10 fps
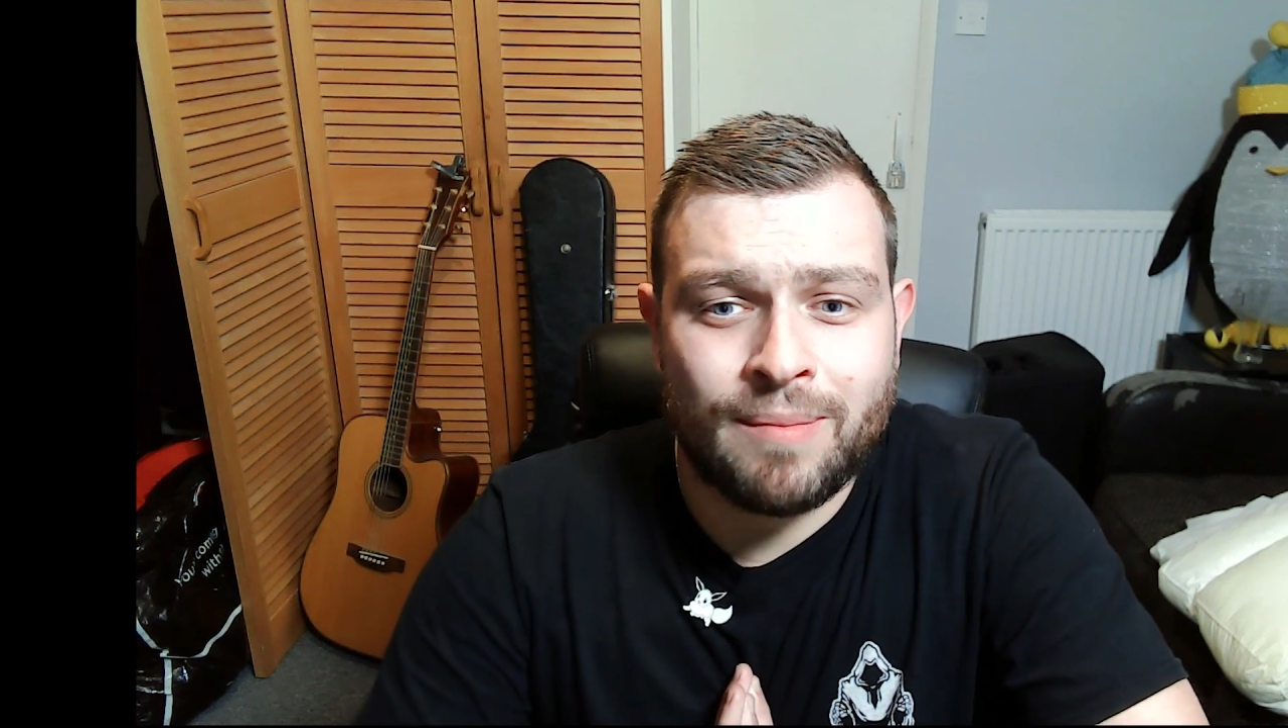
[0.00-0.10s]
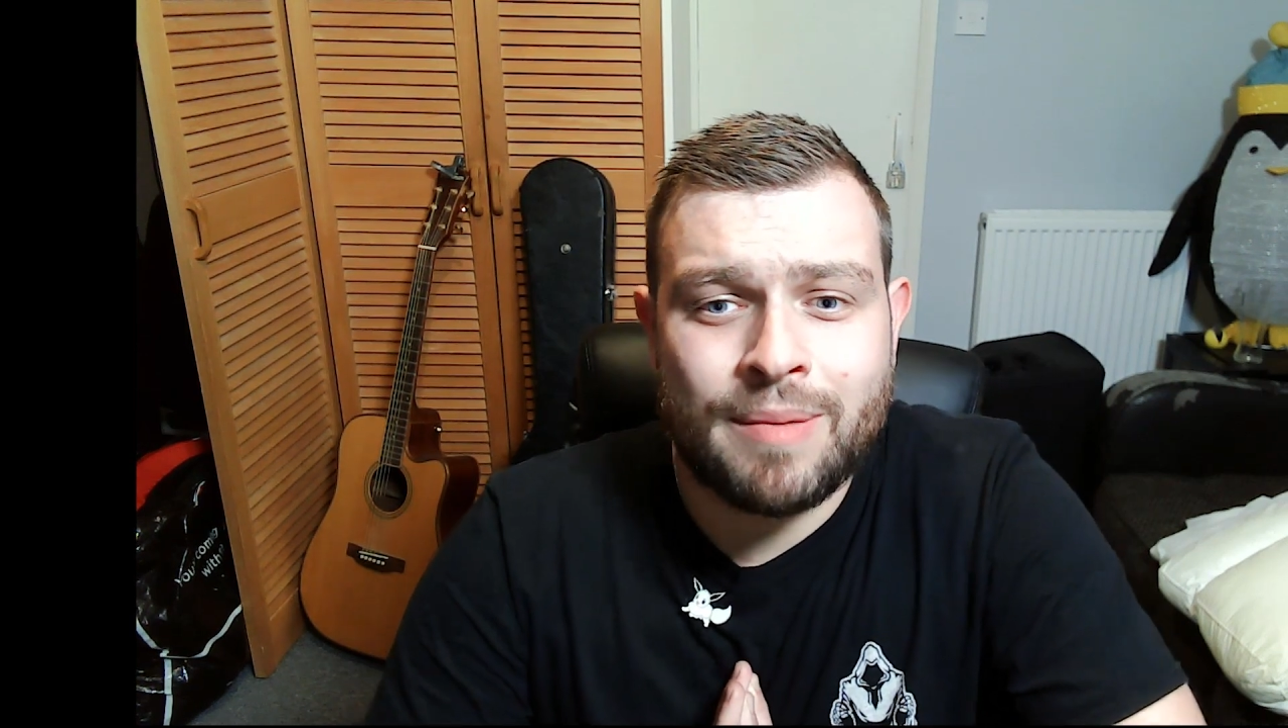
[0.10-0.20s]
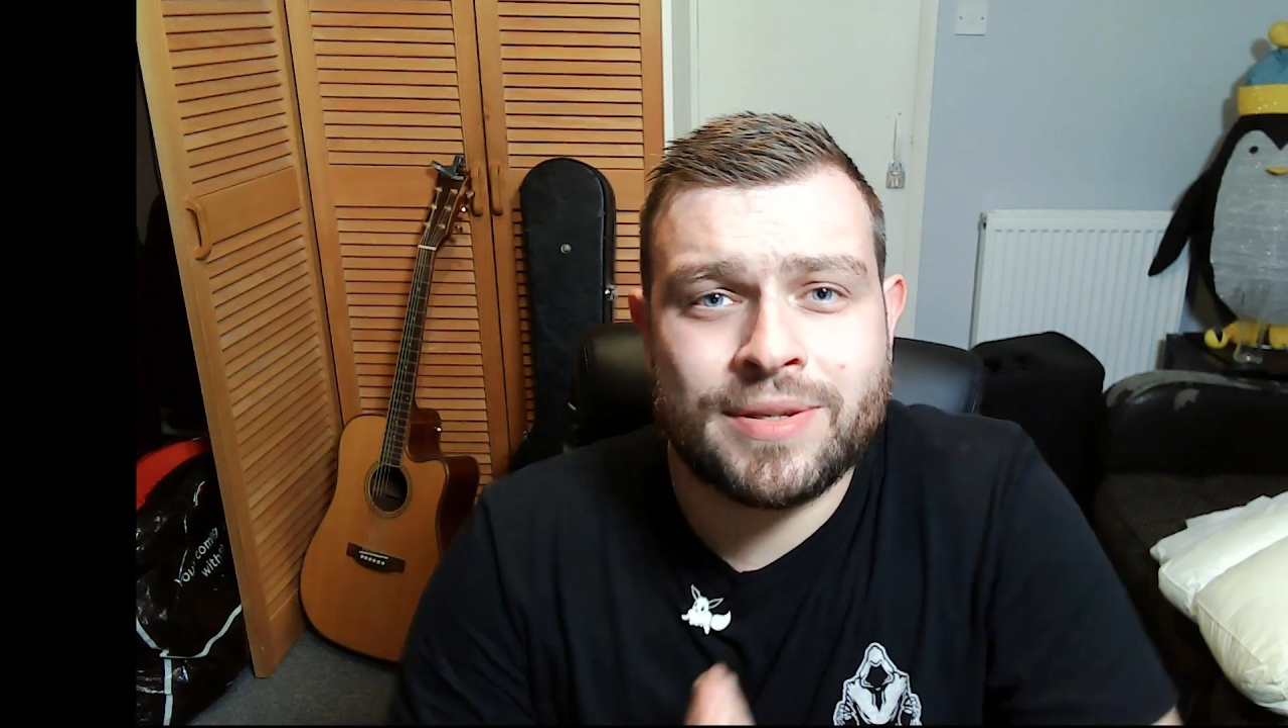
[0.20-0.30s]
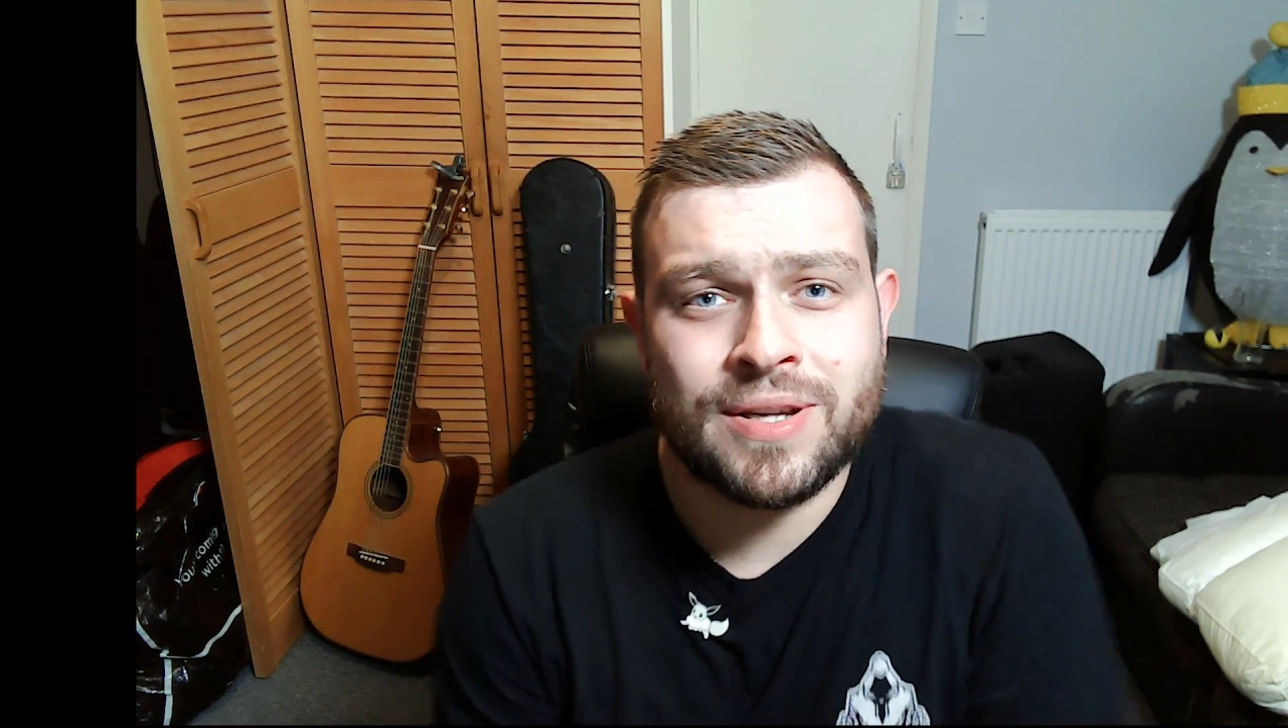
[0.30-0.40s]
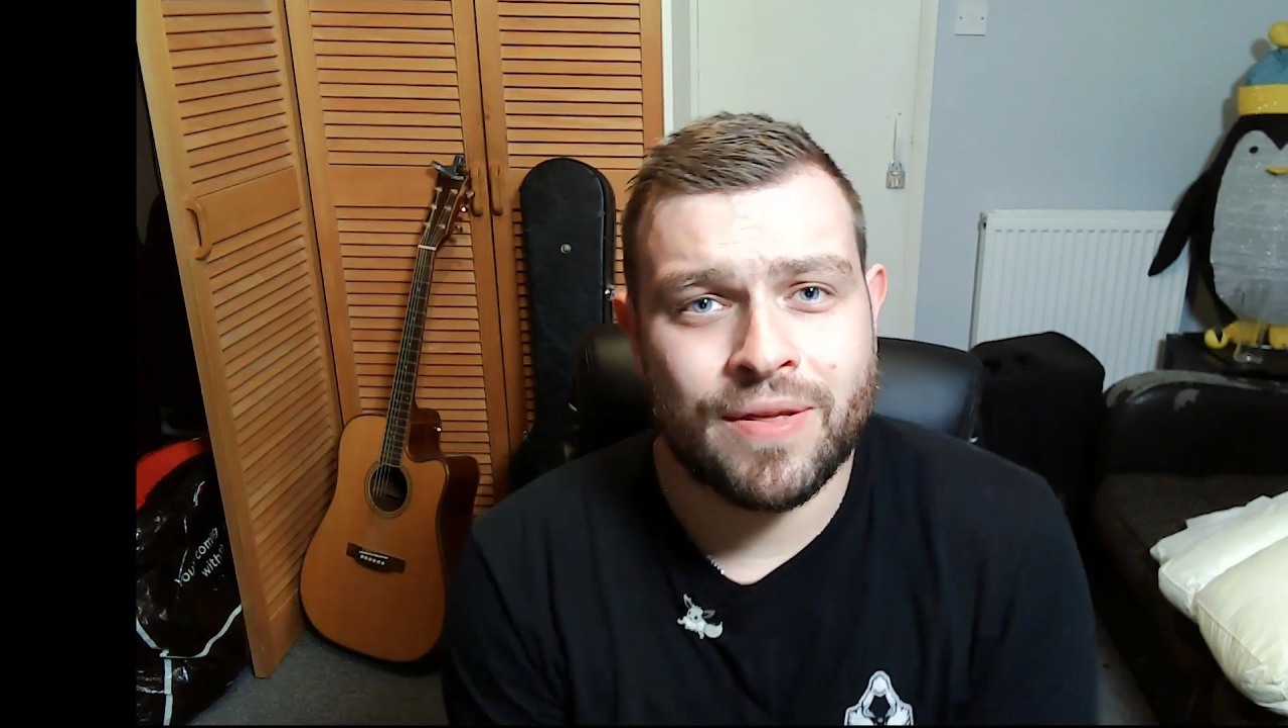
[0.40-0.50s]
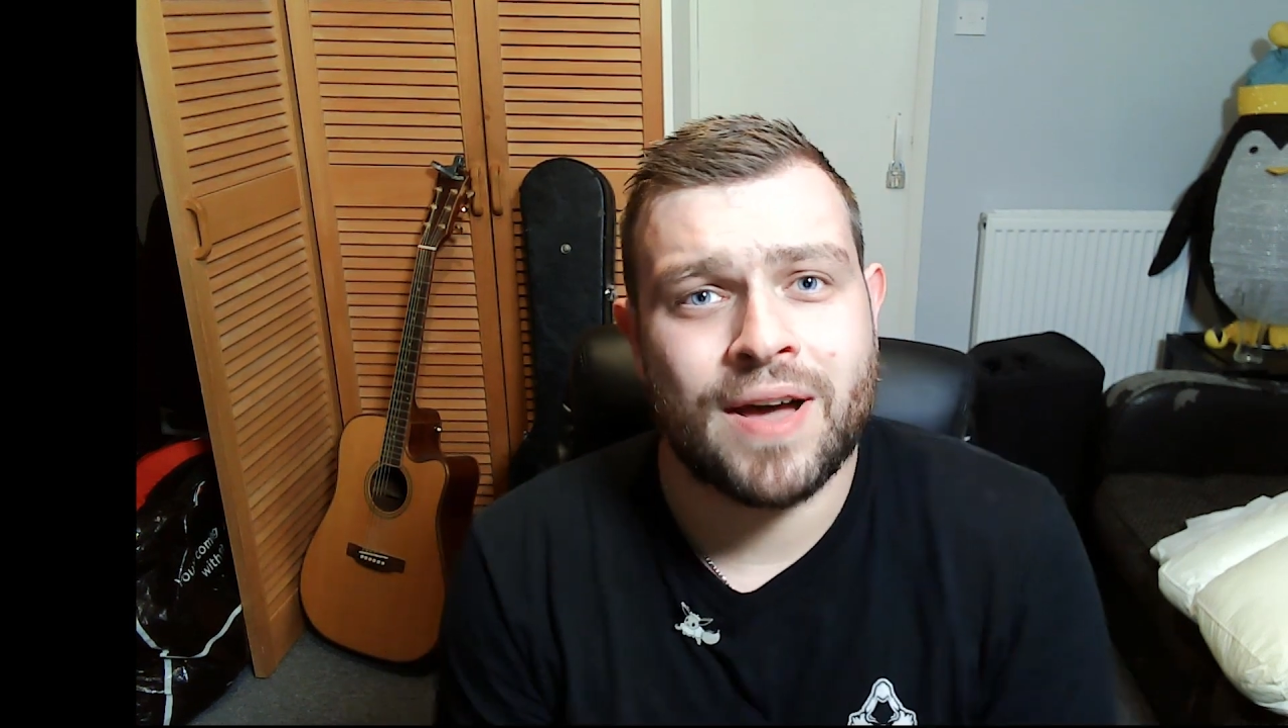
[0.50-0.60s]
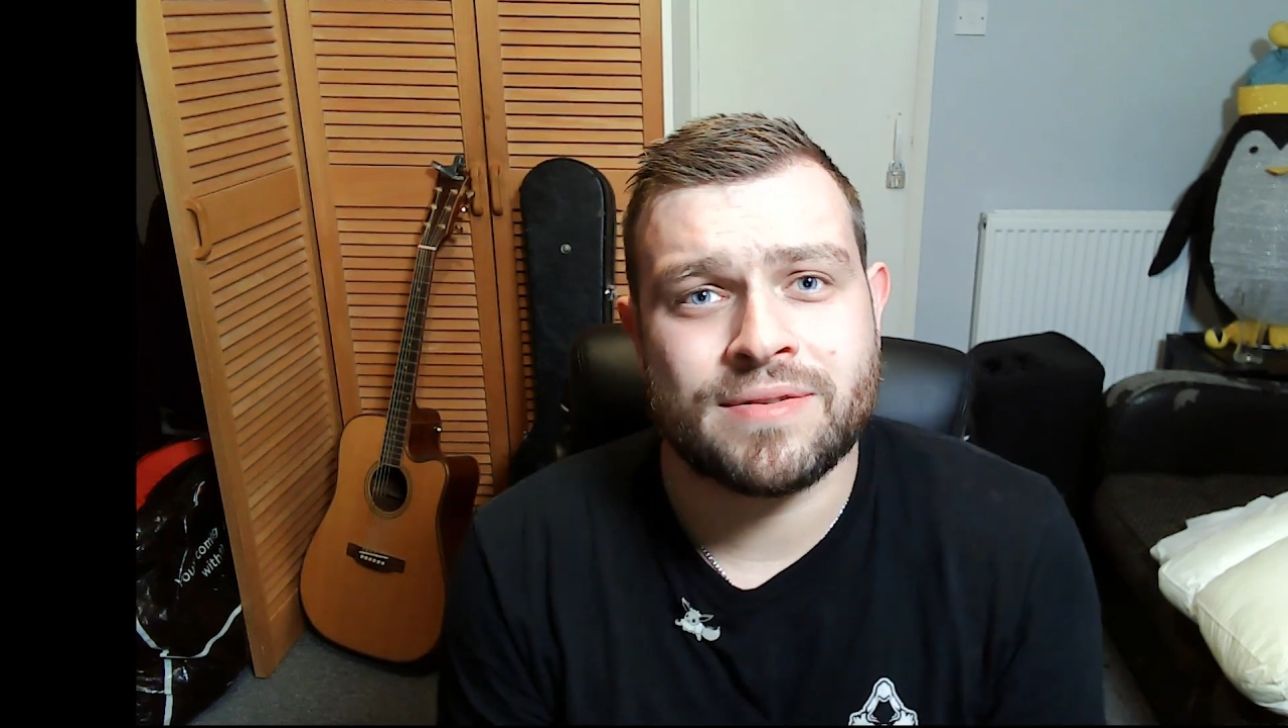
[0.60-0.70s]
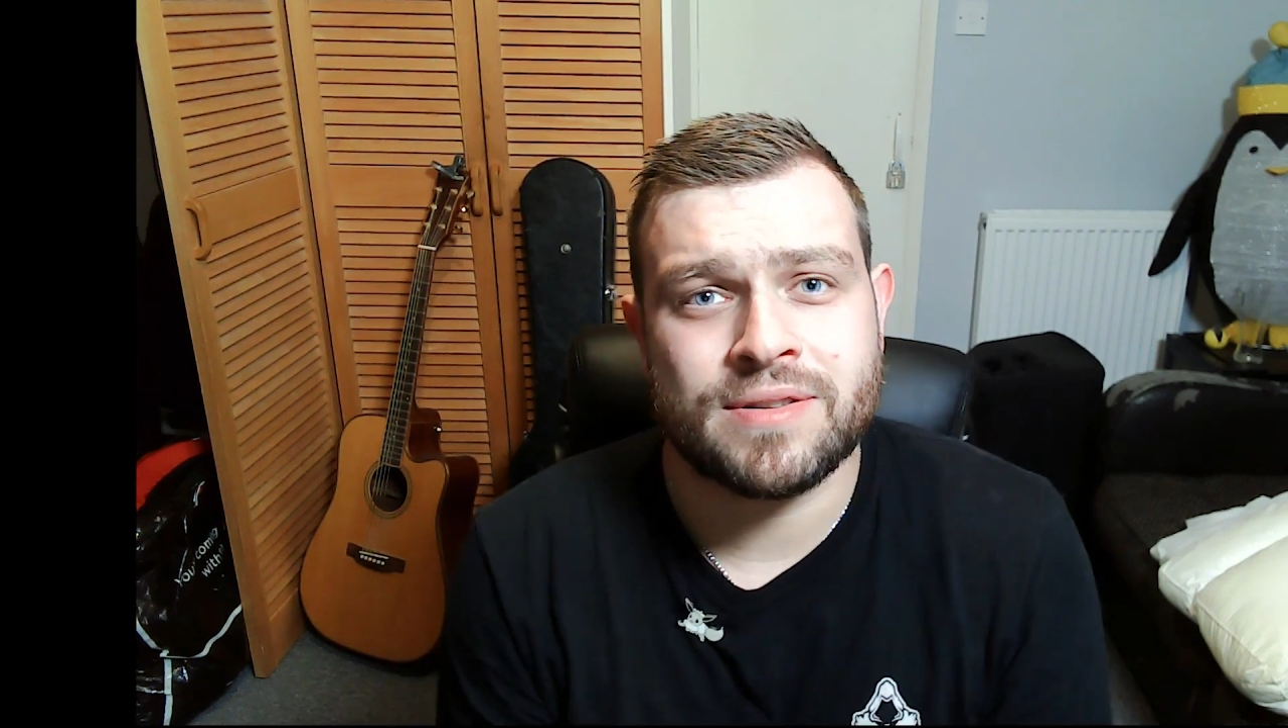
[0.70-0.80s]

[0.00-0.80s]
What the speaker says: maybe 2,000